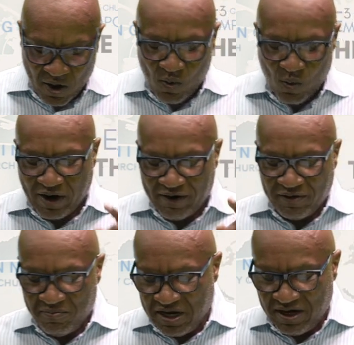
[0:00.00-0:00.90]
One of
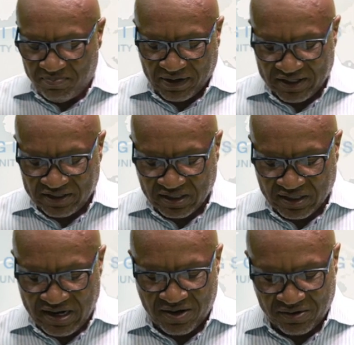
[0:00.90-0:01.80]
the meeting place
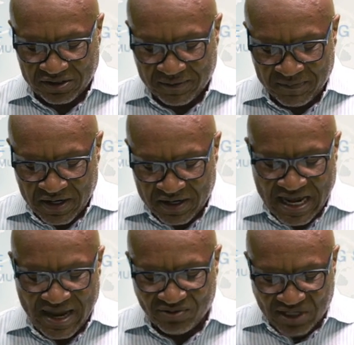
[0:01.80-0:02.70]
leaders
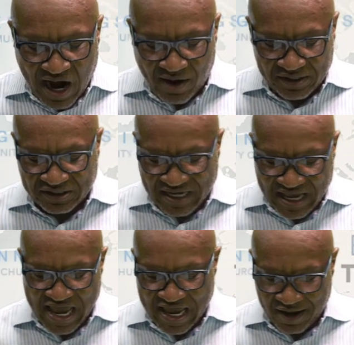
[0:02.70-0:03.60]
named Jairus
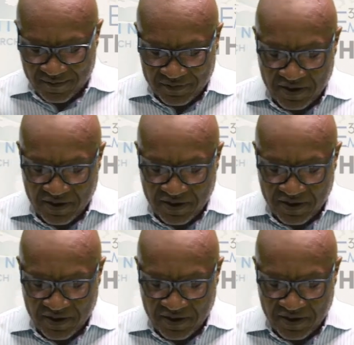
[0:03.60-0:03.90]
came.